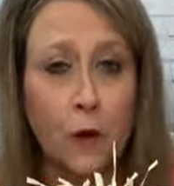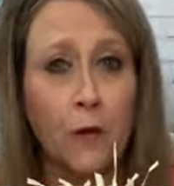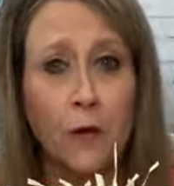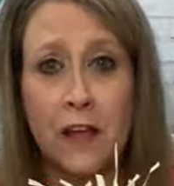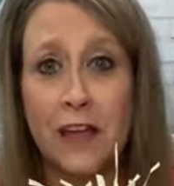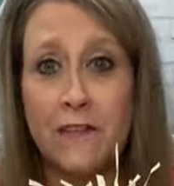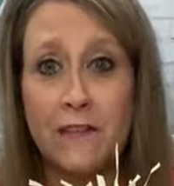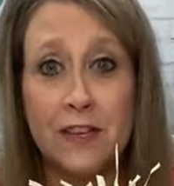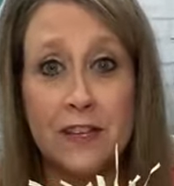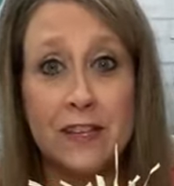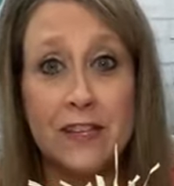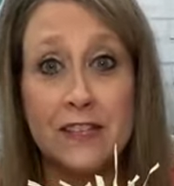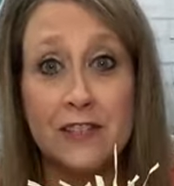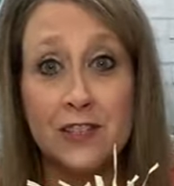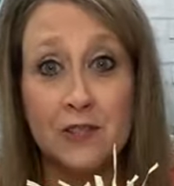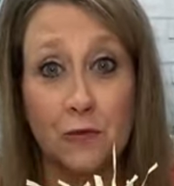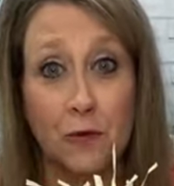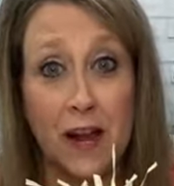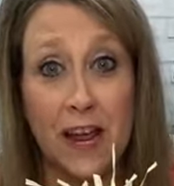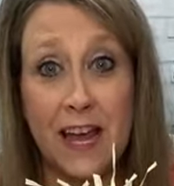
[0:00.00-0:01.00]
Or even the
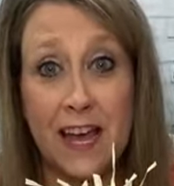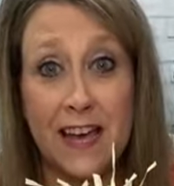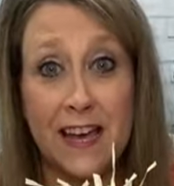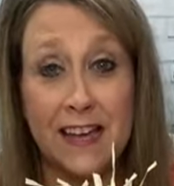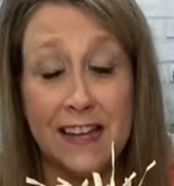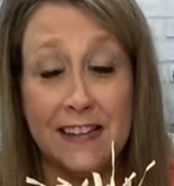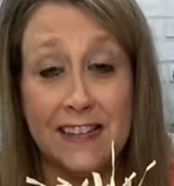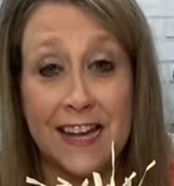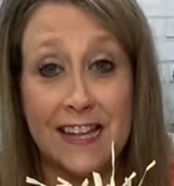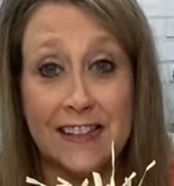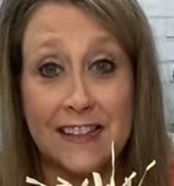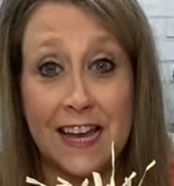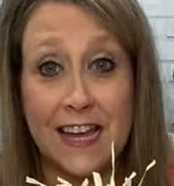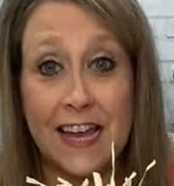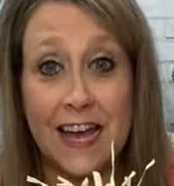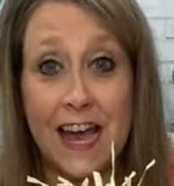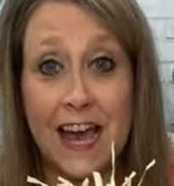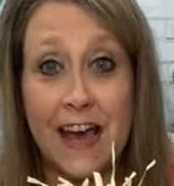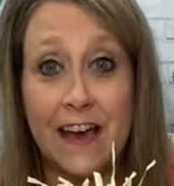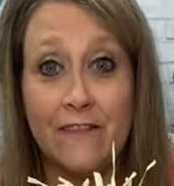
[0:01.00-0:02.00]
shred that they
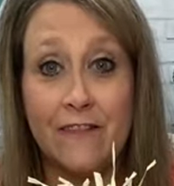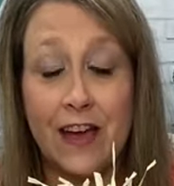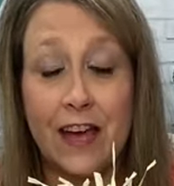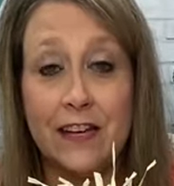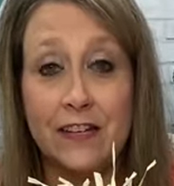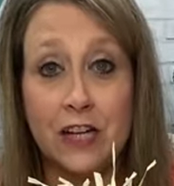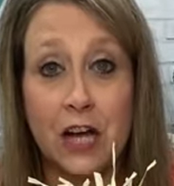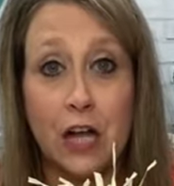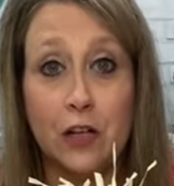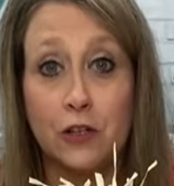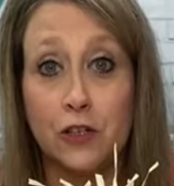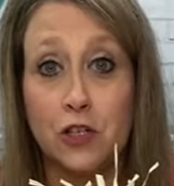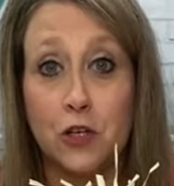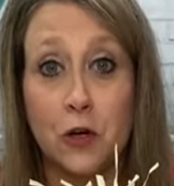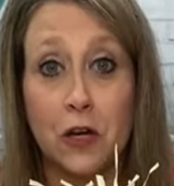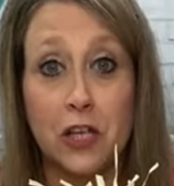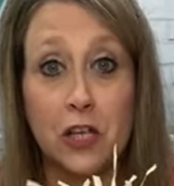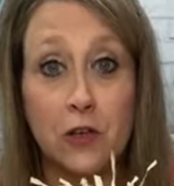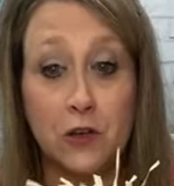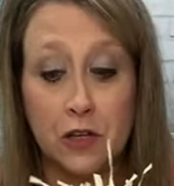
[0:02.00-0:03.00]
have at Dollar
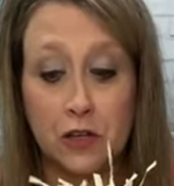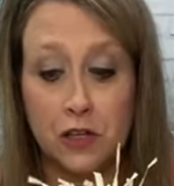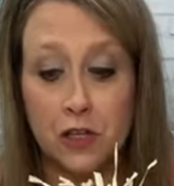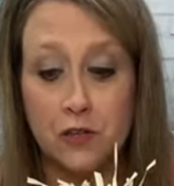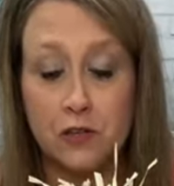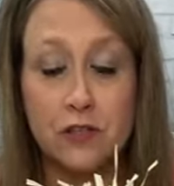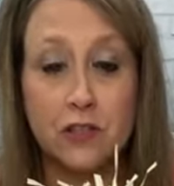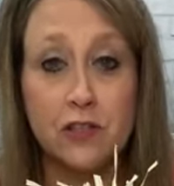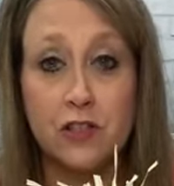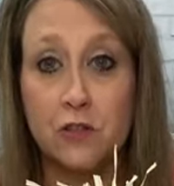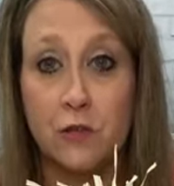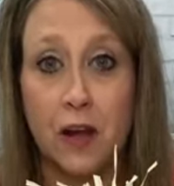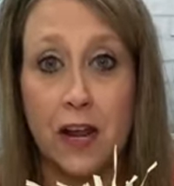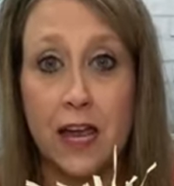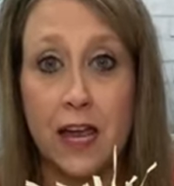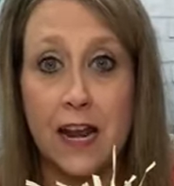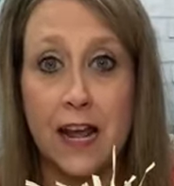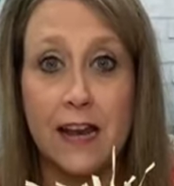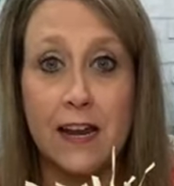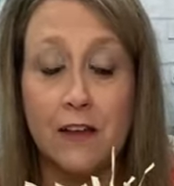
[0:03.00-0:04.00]
Tree. You could use the
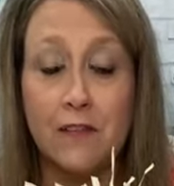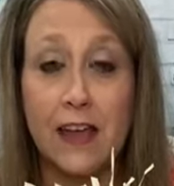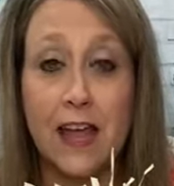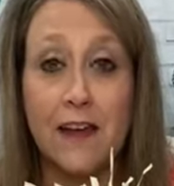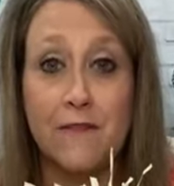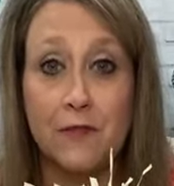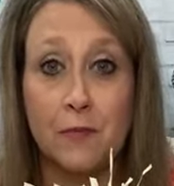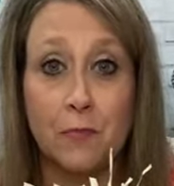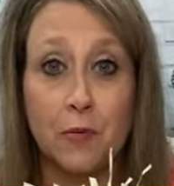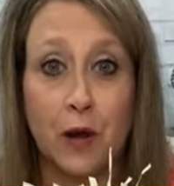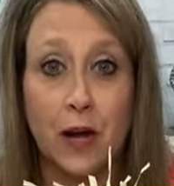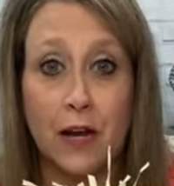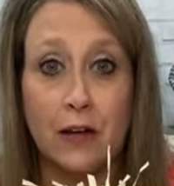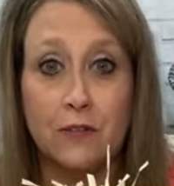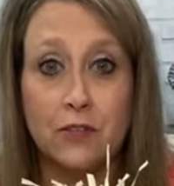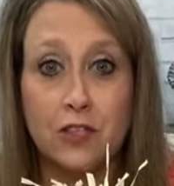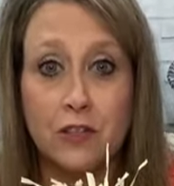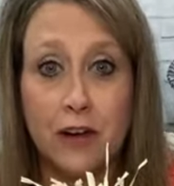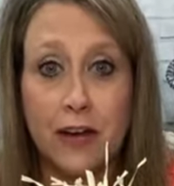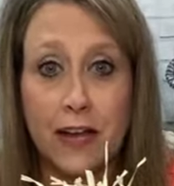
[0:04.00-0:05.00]
shred. I know they have the
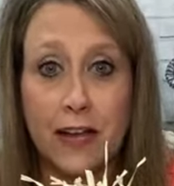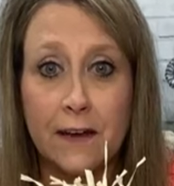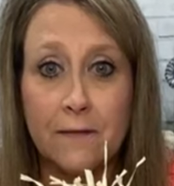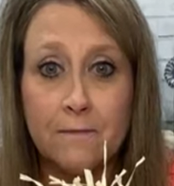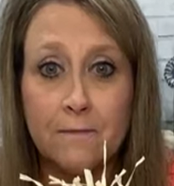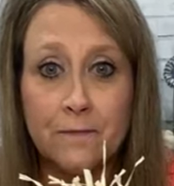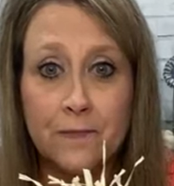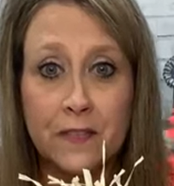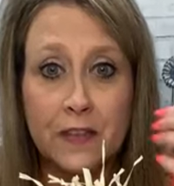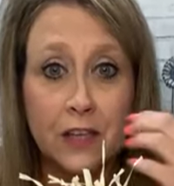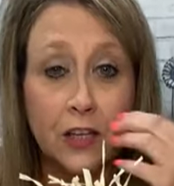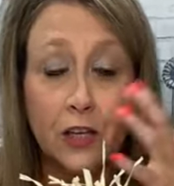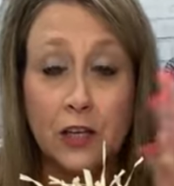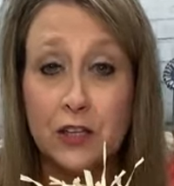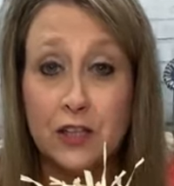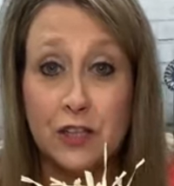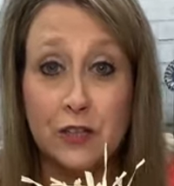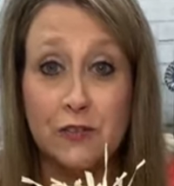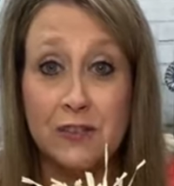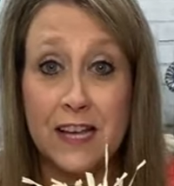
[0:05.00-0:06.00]
brown shred. You
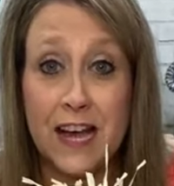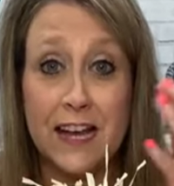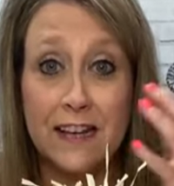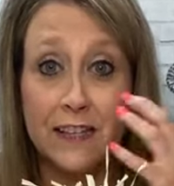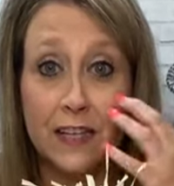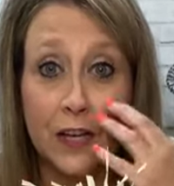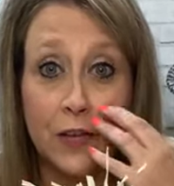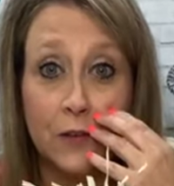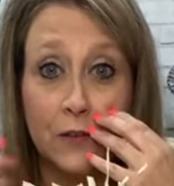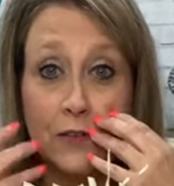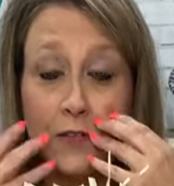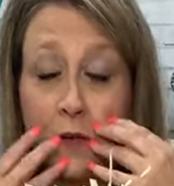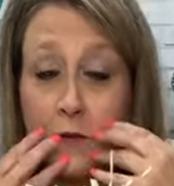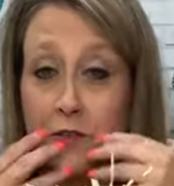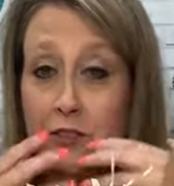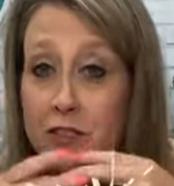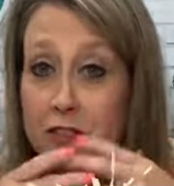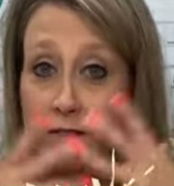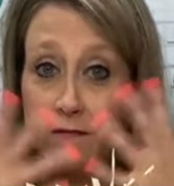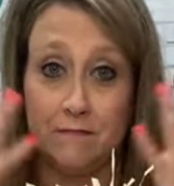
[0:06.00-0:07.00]
could use that too. So
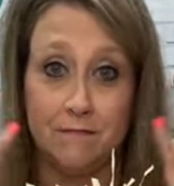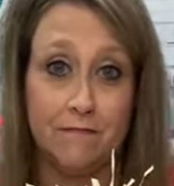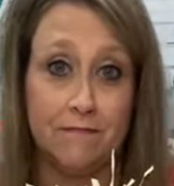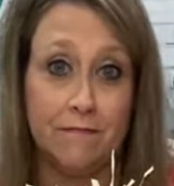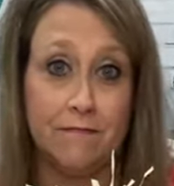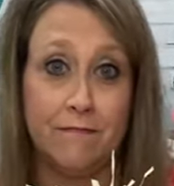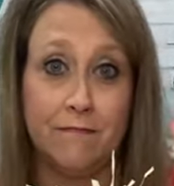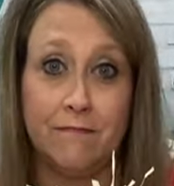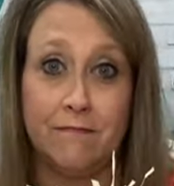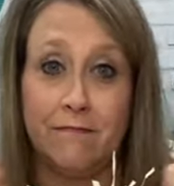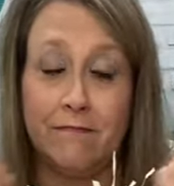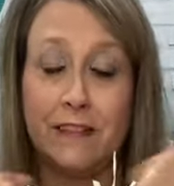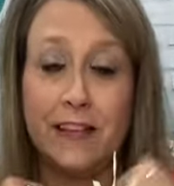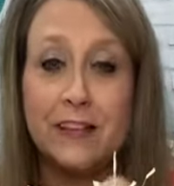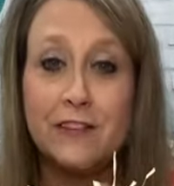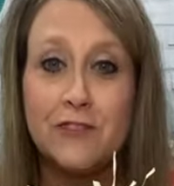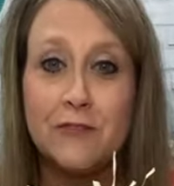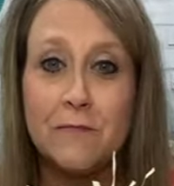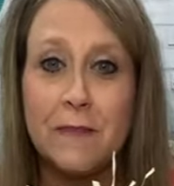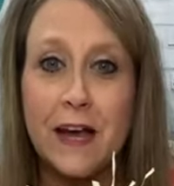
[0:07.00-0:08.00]
just
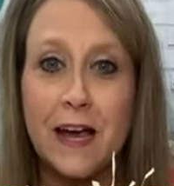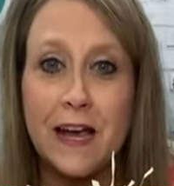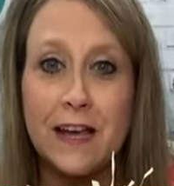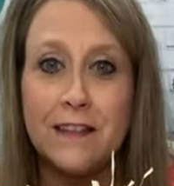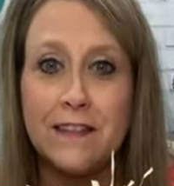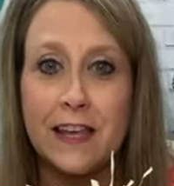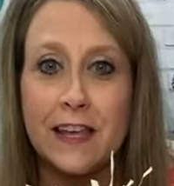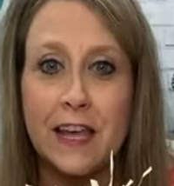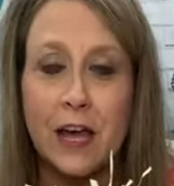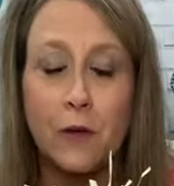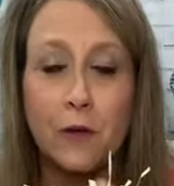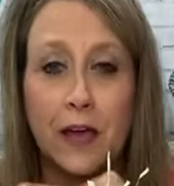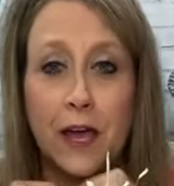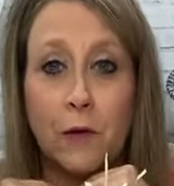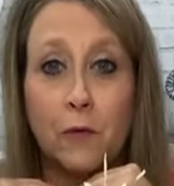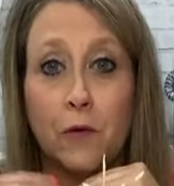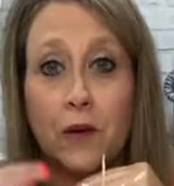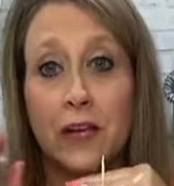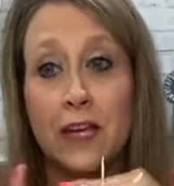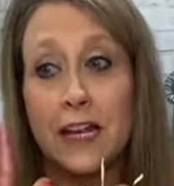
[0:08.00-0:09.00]
let your mind think,
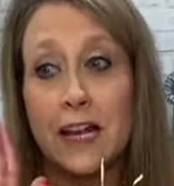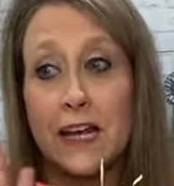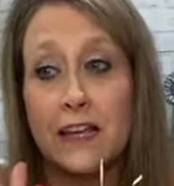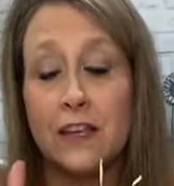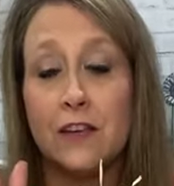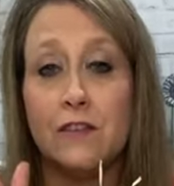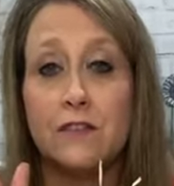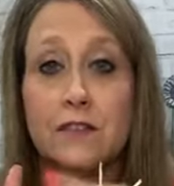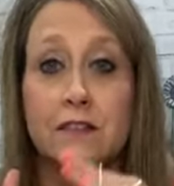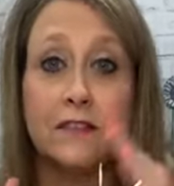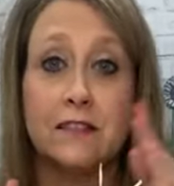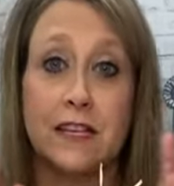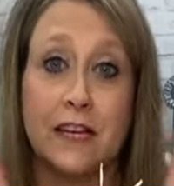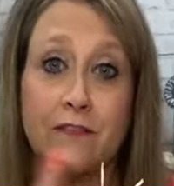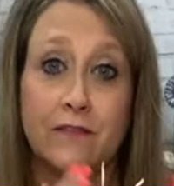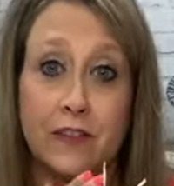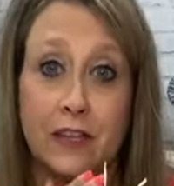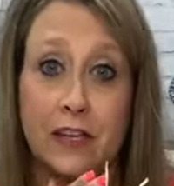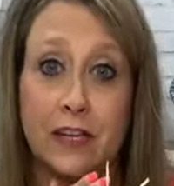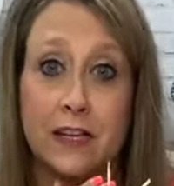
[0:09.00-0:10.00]
okay, what can I use
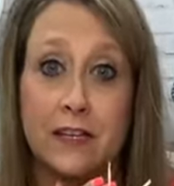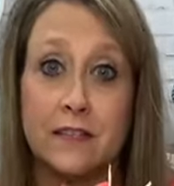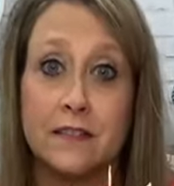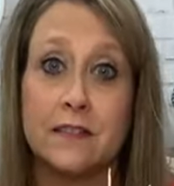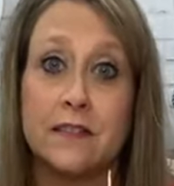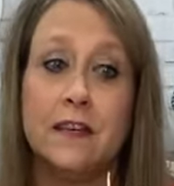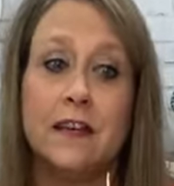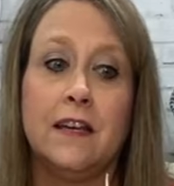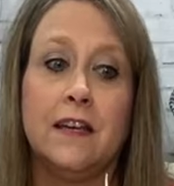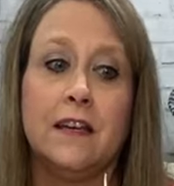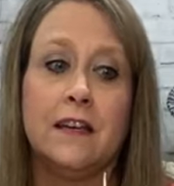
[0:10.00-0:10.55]
instead of this?